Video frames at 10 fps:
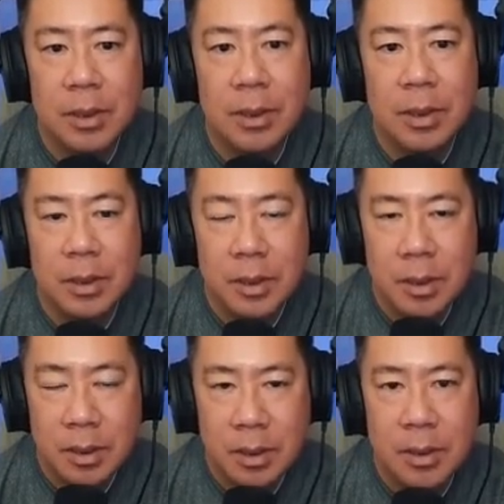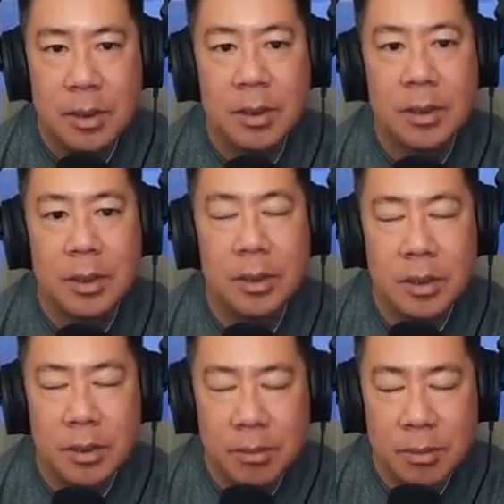
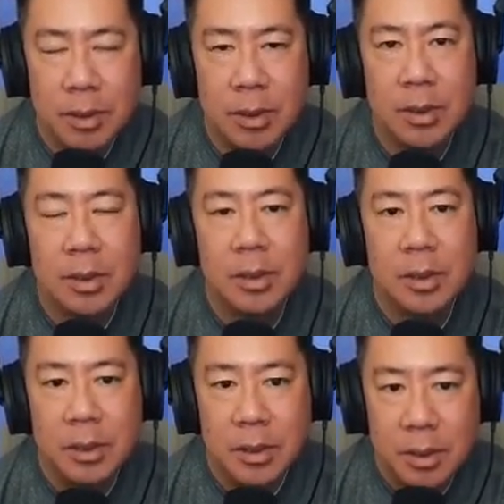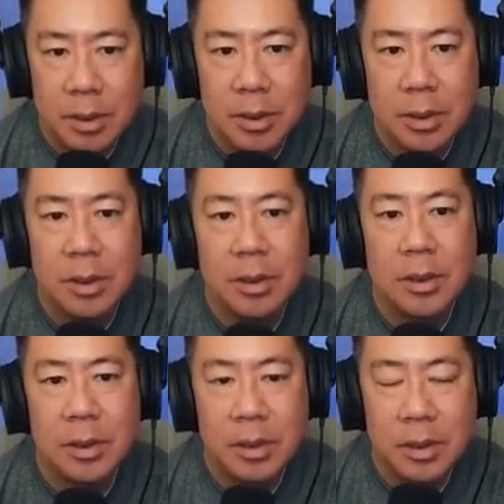
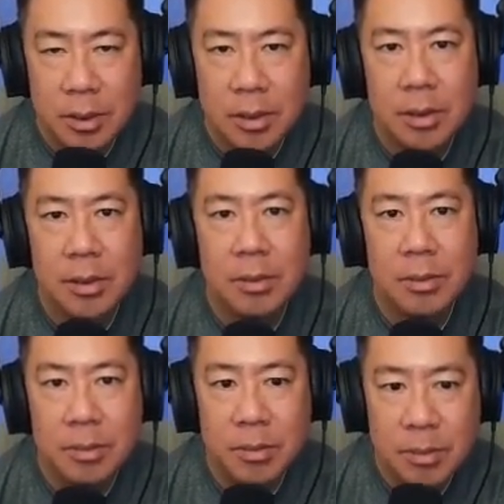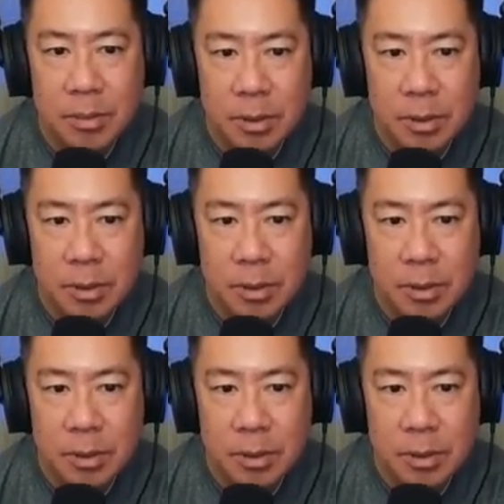(silent)